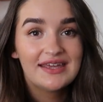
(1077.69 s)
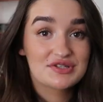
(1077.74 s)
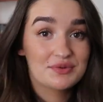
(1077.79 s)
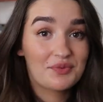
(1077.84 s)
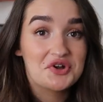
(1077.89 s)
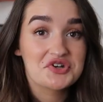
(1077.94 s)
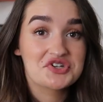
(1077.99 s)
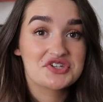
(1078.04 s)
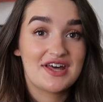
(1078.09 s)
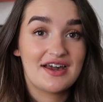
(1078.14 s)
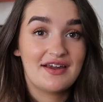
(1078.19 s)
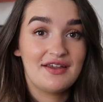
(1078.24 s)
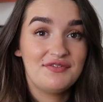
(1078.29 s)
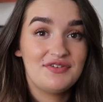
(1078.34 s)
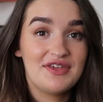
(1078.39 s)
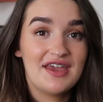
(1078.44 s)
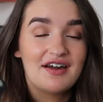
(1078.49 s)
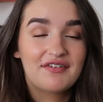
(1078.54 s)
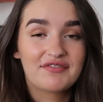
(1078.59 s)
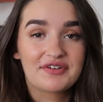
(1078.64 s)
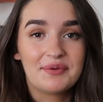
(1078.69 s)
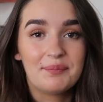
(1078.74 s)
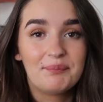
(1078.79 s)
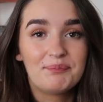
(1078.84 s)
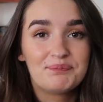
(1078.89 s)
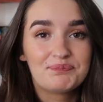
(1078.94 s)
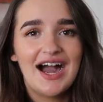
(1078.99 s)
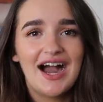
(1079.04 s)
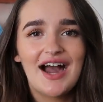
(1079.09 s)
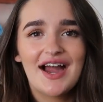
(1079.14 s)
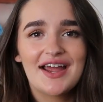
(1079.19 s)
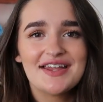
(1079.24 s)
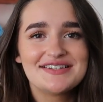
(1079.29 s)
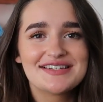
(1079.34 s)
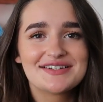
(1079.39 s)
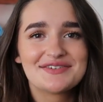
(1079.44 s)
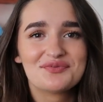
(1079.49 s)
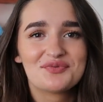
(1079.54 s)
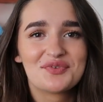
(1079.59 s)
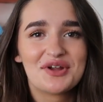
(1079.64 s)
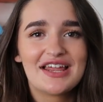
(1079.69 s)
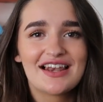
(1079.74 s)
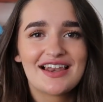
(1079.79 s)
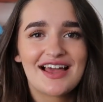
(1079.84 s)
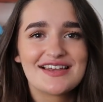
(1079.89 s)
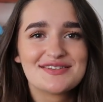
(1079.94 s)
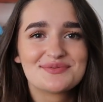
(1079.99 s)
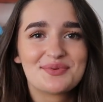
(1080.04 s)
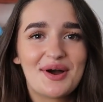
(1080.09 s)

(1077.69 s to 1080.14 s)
So watch that if you haven't. I didn't realize